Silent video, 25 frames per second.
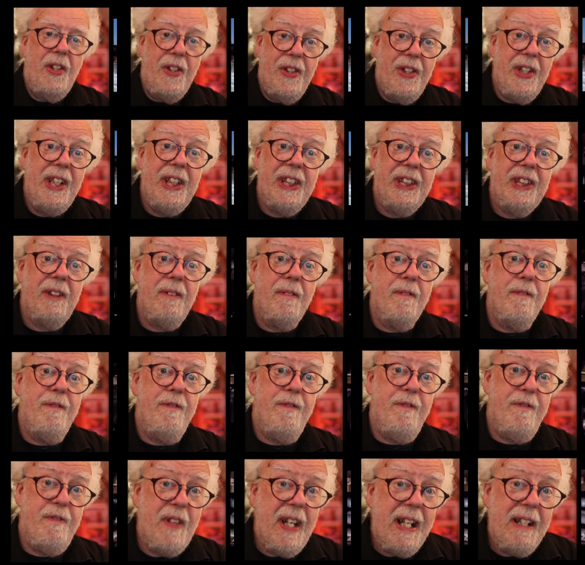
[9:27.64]
This
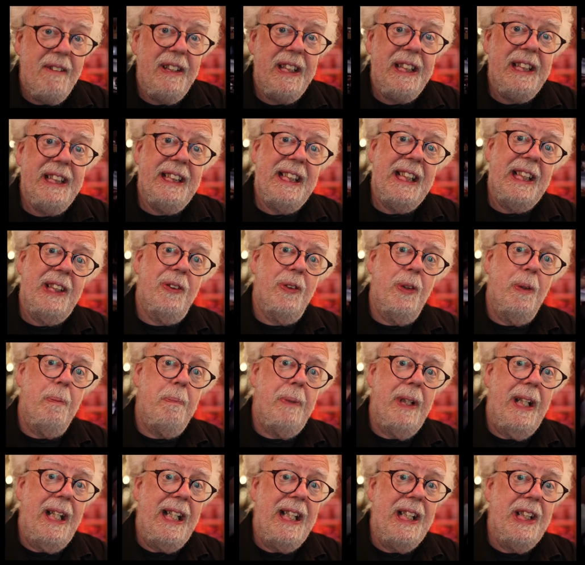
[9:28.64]
very secret
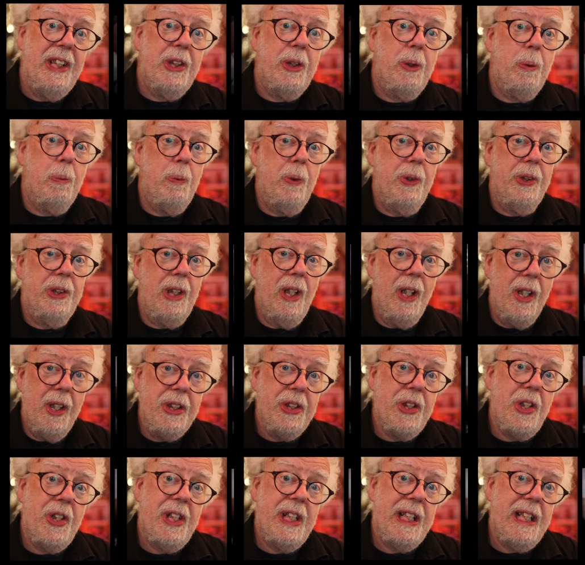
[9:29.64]
base was
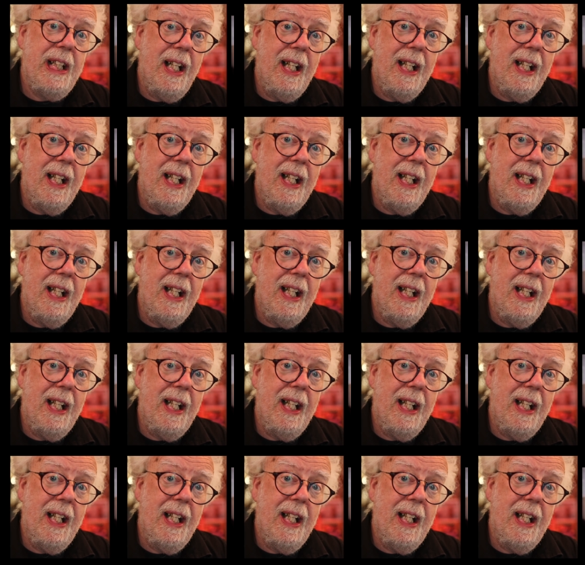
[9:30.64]
under the